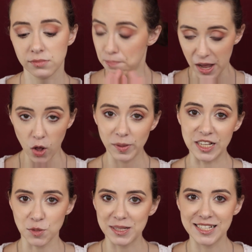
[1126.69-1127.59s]
By all
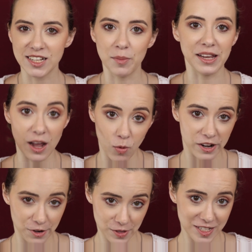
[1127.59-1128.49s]
means, please tell me. I
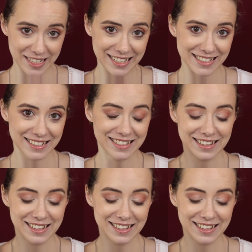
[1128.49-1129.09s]
want to know these things.